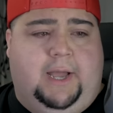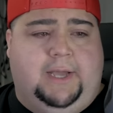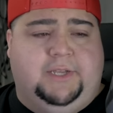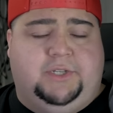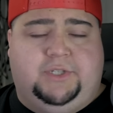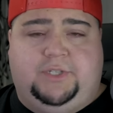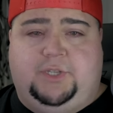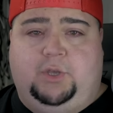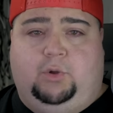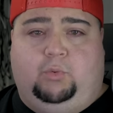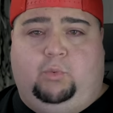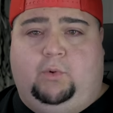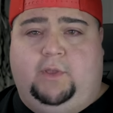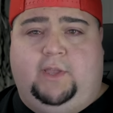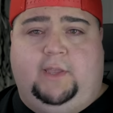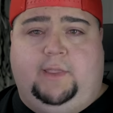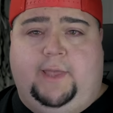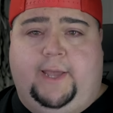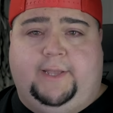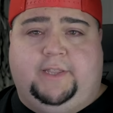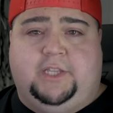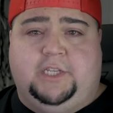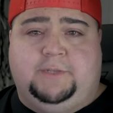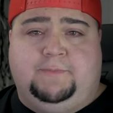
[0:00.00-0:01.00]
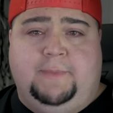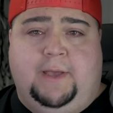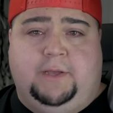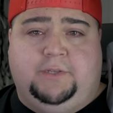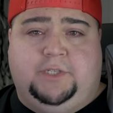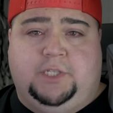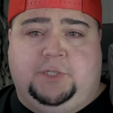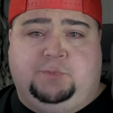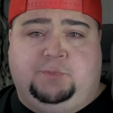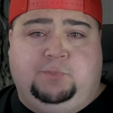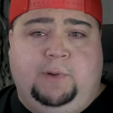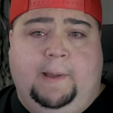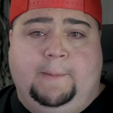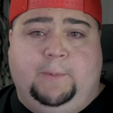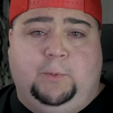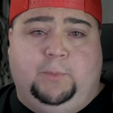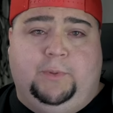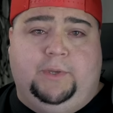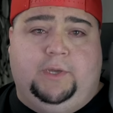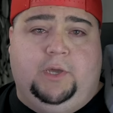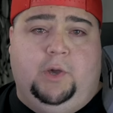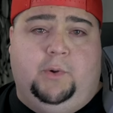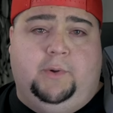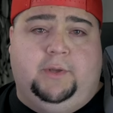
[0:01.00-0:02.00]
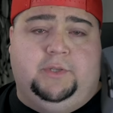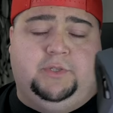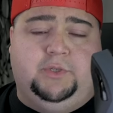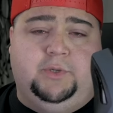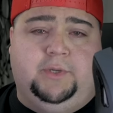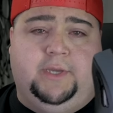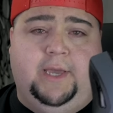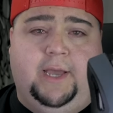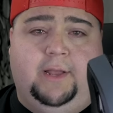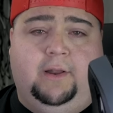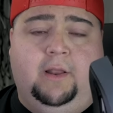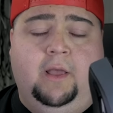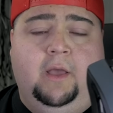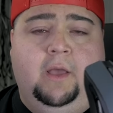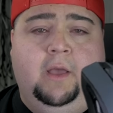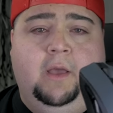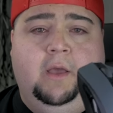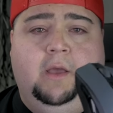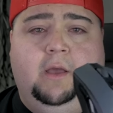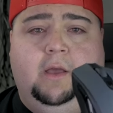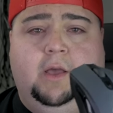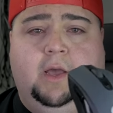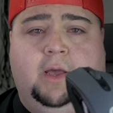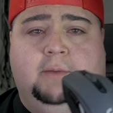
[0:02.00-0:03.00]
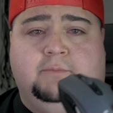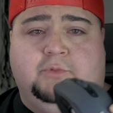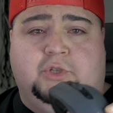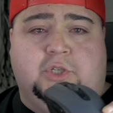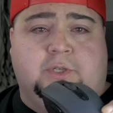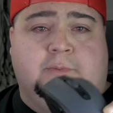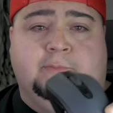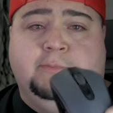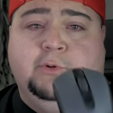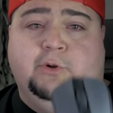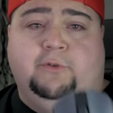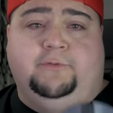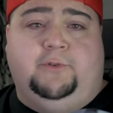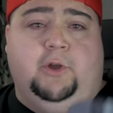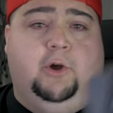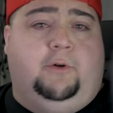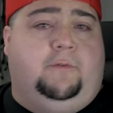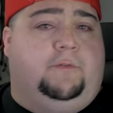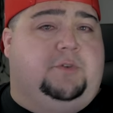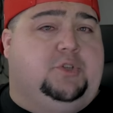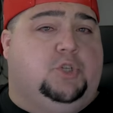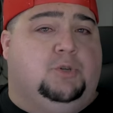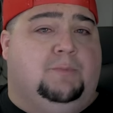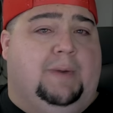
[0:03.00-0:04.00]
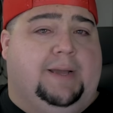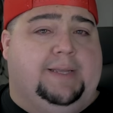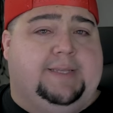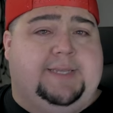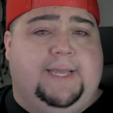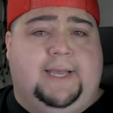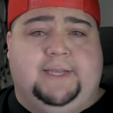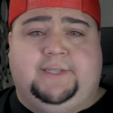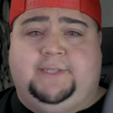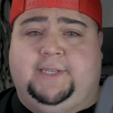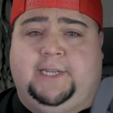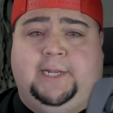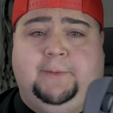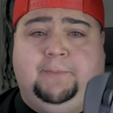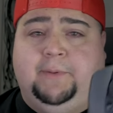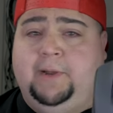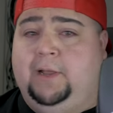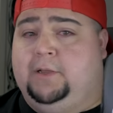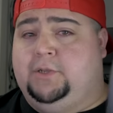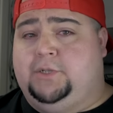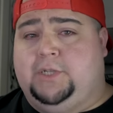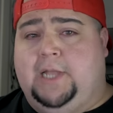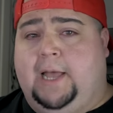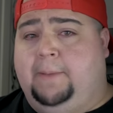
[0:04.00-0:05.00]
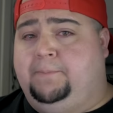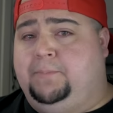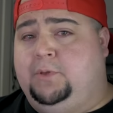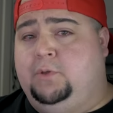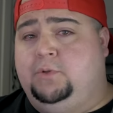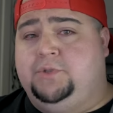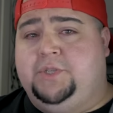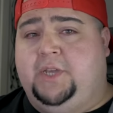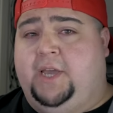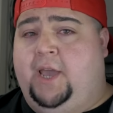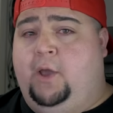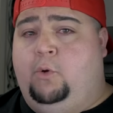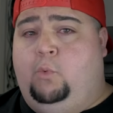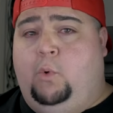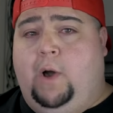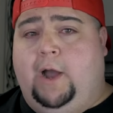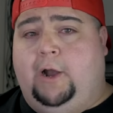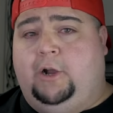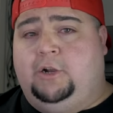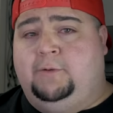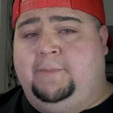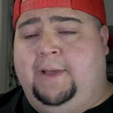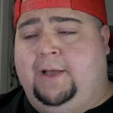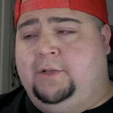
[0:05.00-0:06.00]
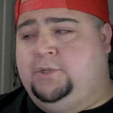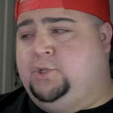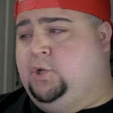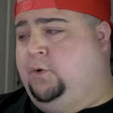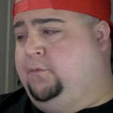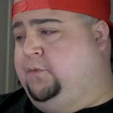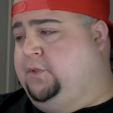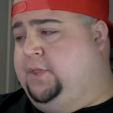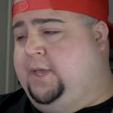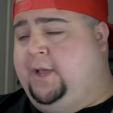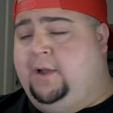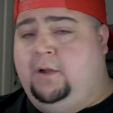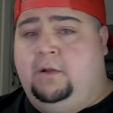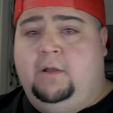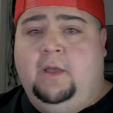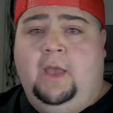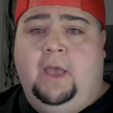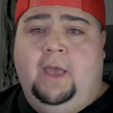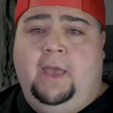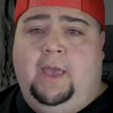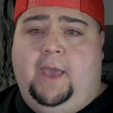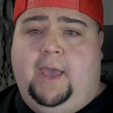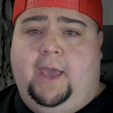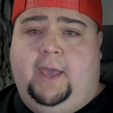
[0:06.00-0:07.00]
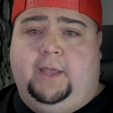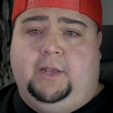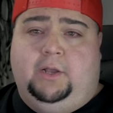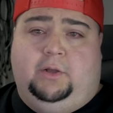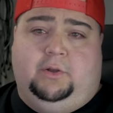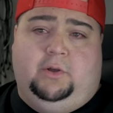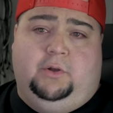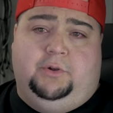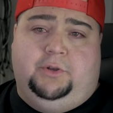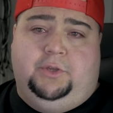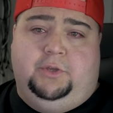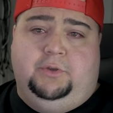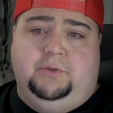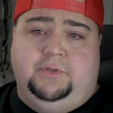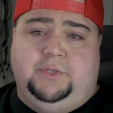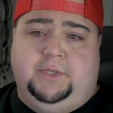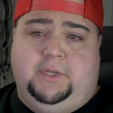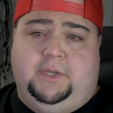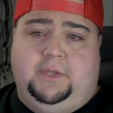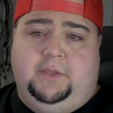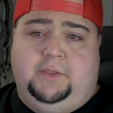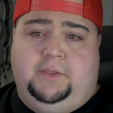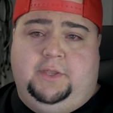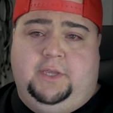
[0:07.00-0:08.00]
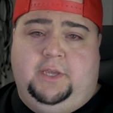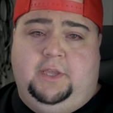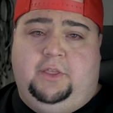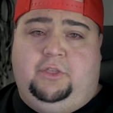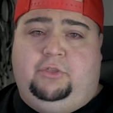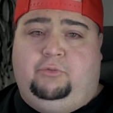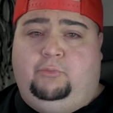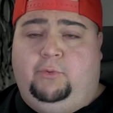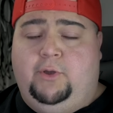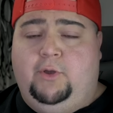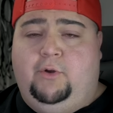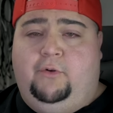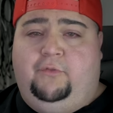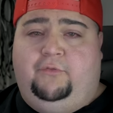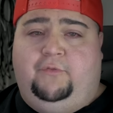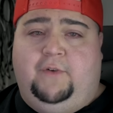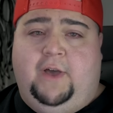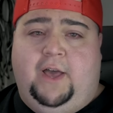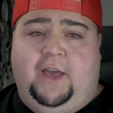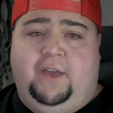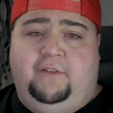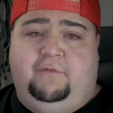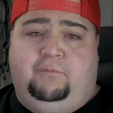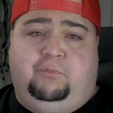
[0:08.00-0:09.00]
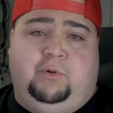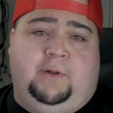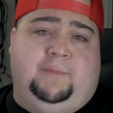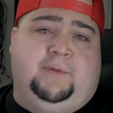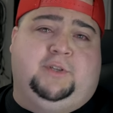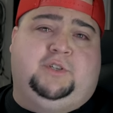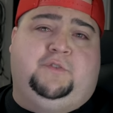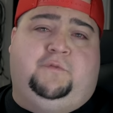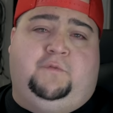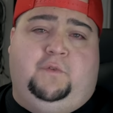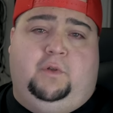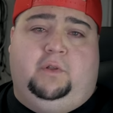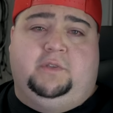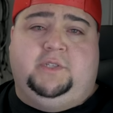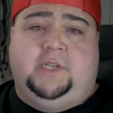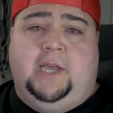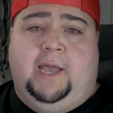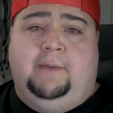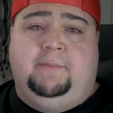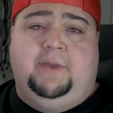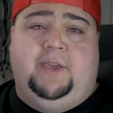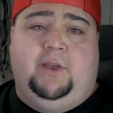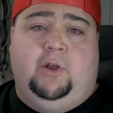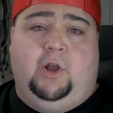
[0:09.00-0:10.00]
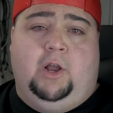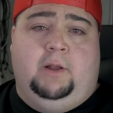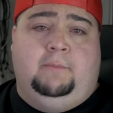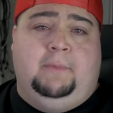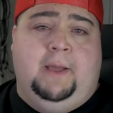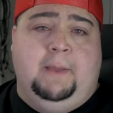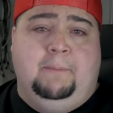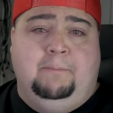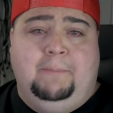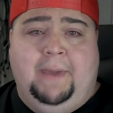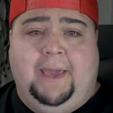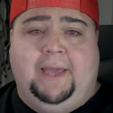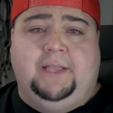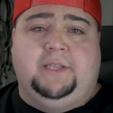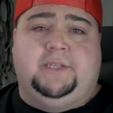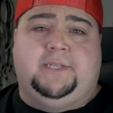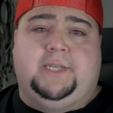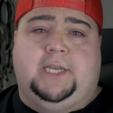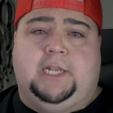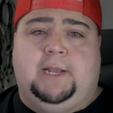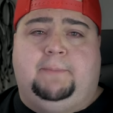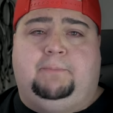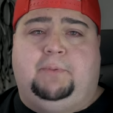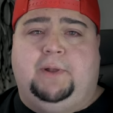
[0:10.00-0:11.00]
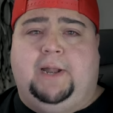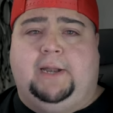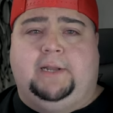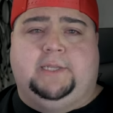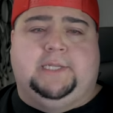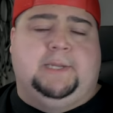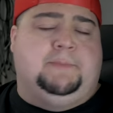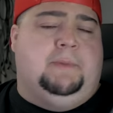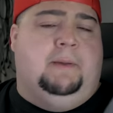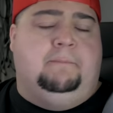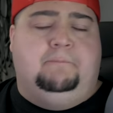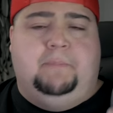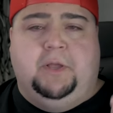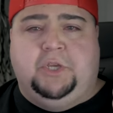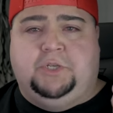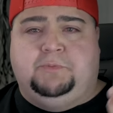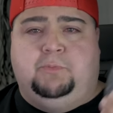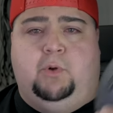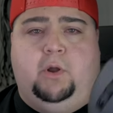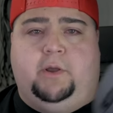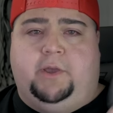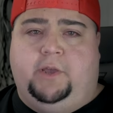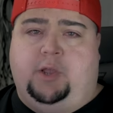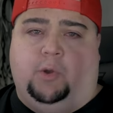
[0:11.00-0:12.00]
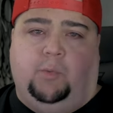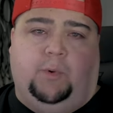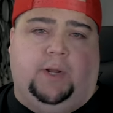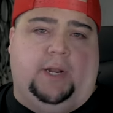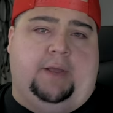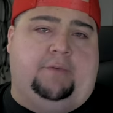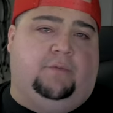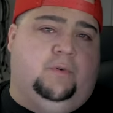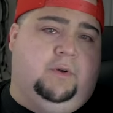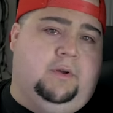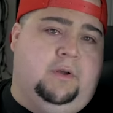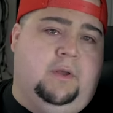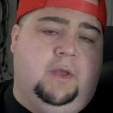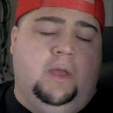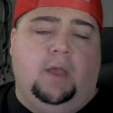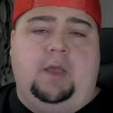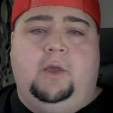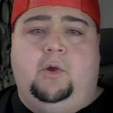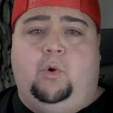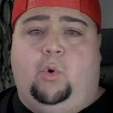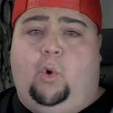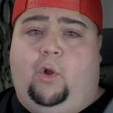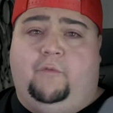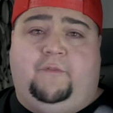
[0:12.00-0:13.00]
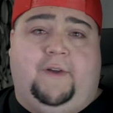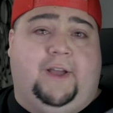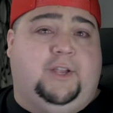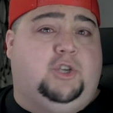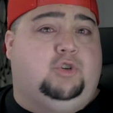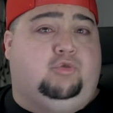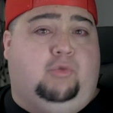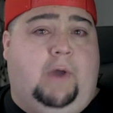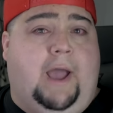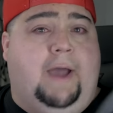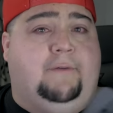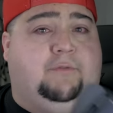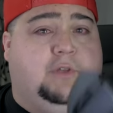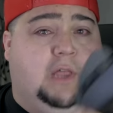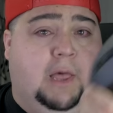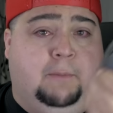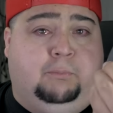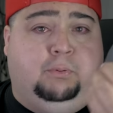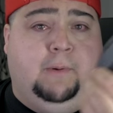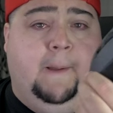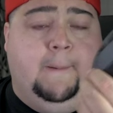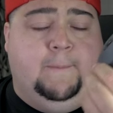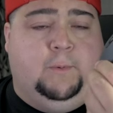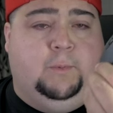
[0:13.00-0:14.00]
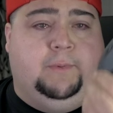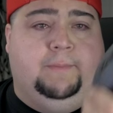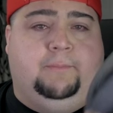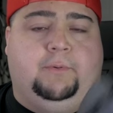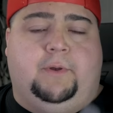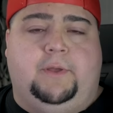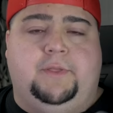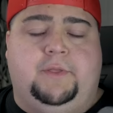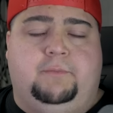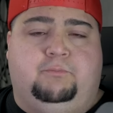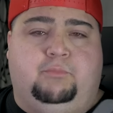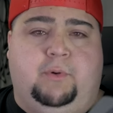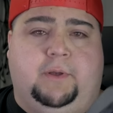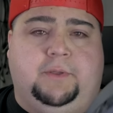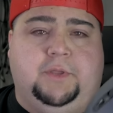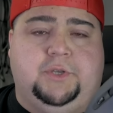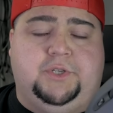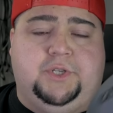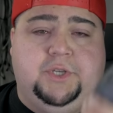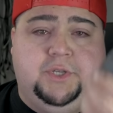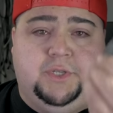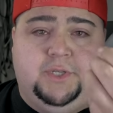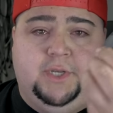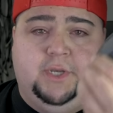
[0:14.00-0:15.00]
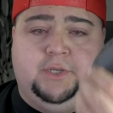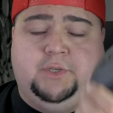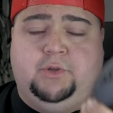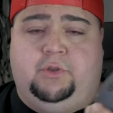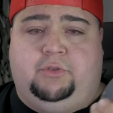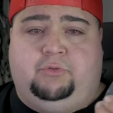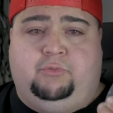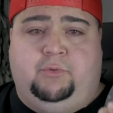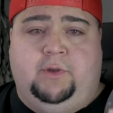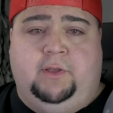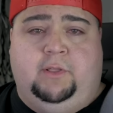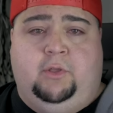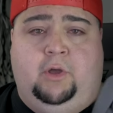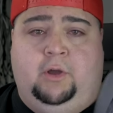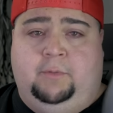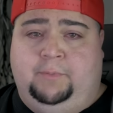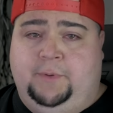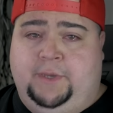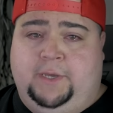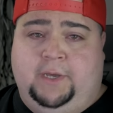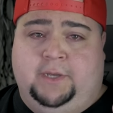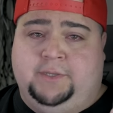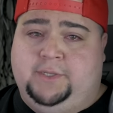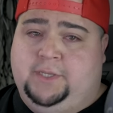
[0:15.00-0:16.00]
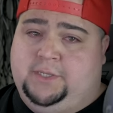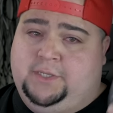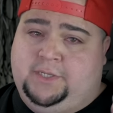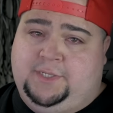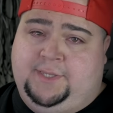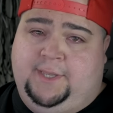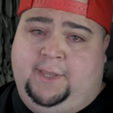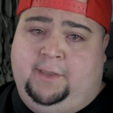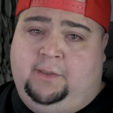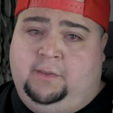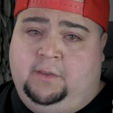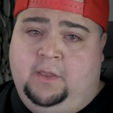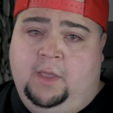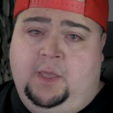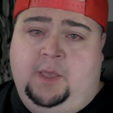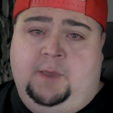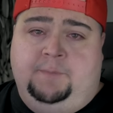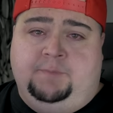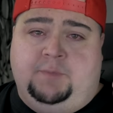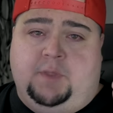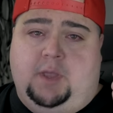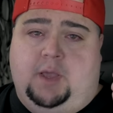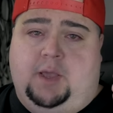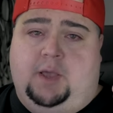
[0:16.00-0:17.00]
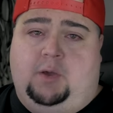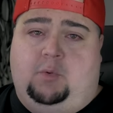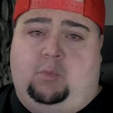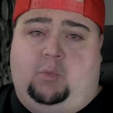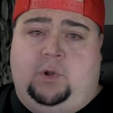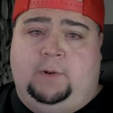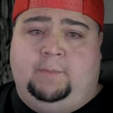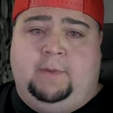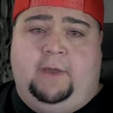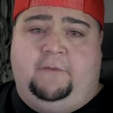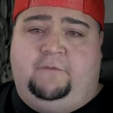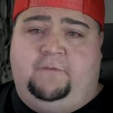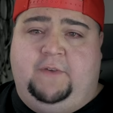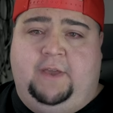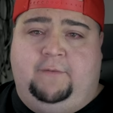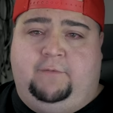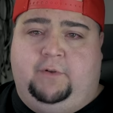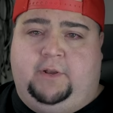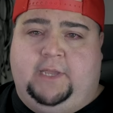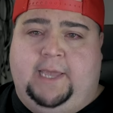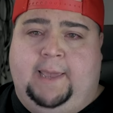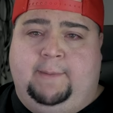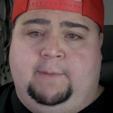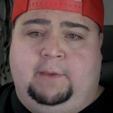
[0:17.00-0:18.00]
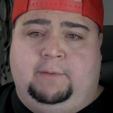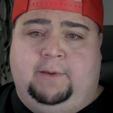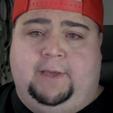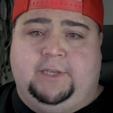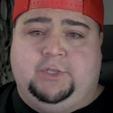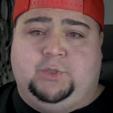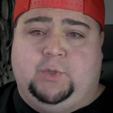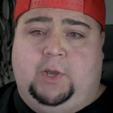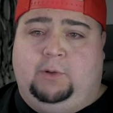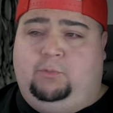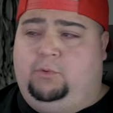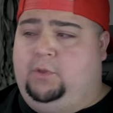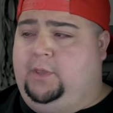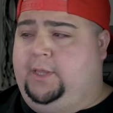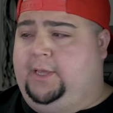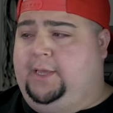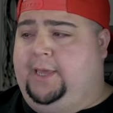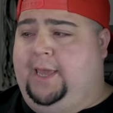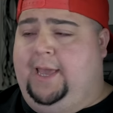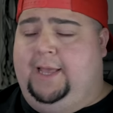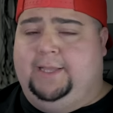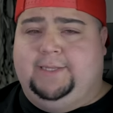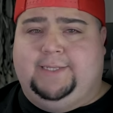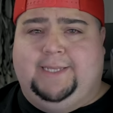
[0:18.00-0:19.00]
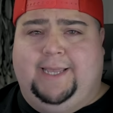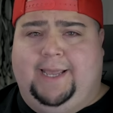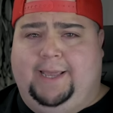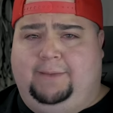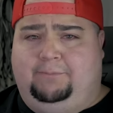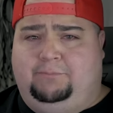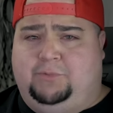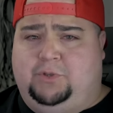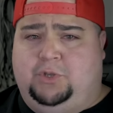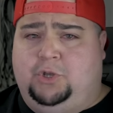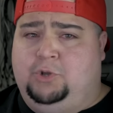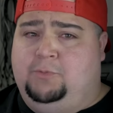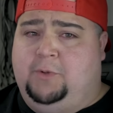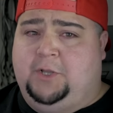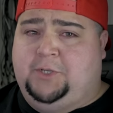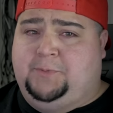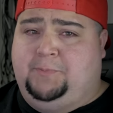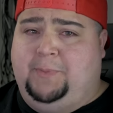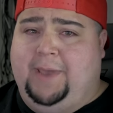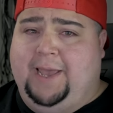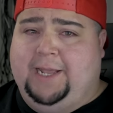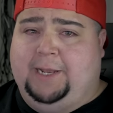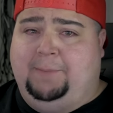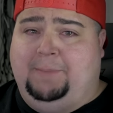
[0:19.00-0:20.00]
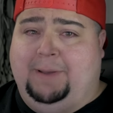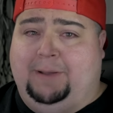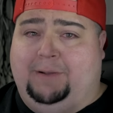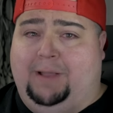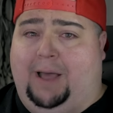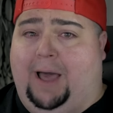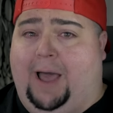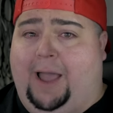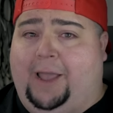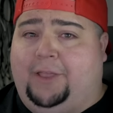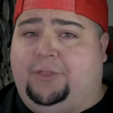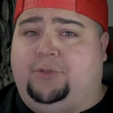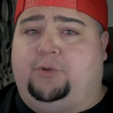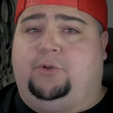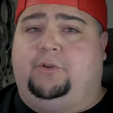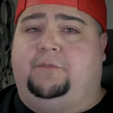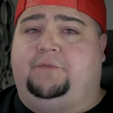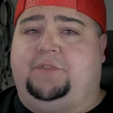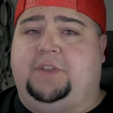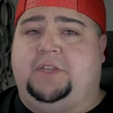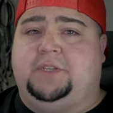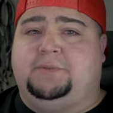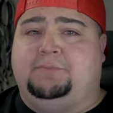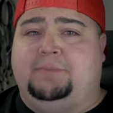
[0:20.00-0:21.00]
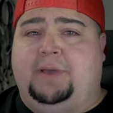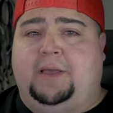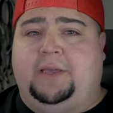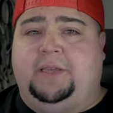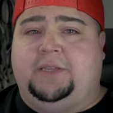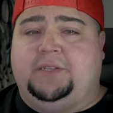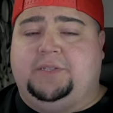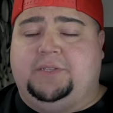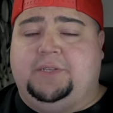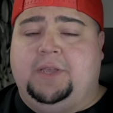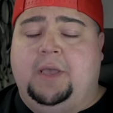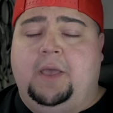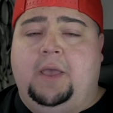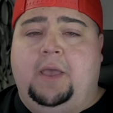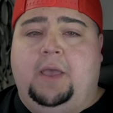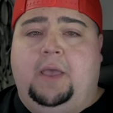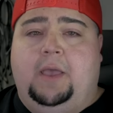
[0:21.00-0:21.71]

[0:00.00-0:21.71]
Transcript: I still really like this mouse. It's probably going to get just moved over to my test setup, and I'll stop using a wired mouse over there, and I'll go to using the 305 pretty much full-time here at my main setup. But anytime I'm benchmarking or whatever, or if I travel, I'll probably bring the G603 along because it's still one of my favorite gaming mice. So I really can't say too much bad about either of these mice.